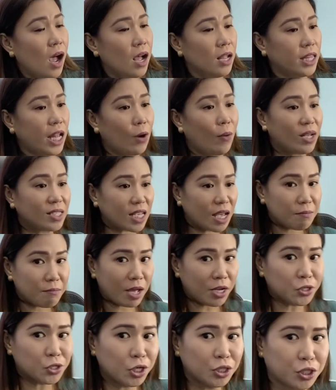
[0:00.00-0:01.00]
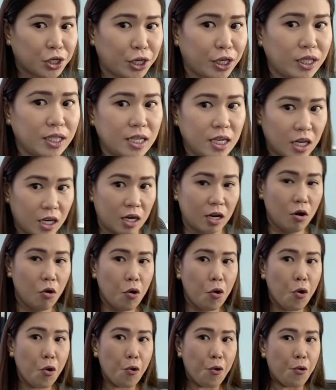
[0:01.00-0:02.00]
Now, as I mentioned
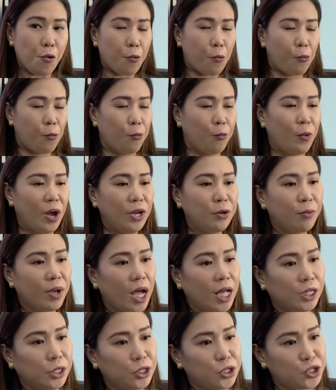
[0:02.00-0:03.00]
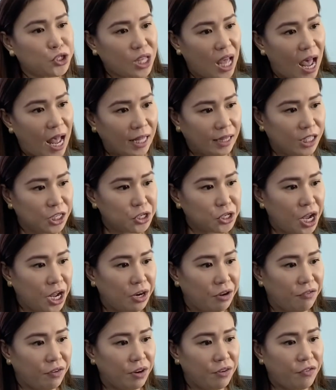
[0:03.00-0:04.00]
earlier, when we understand the chain
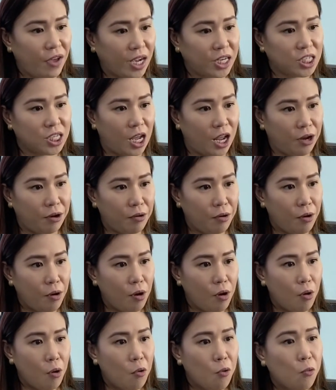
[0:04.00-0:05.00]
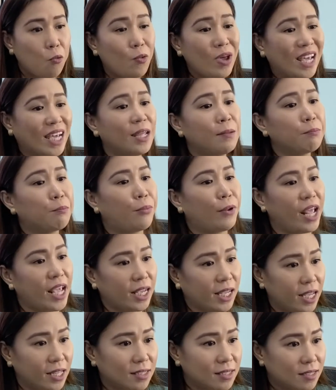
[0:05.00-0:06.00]
of infection, we can break
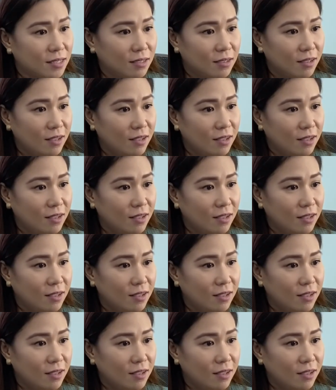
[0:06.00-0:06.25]
it.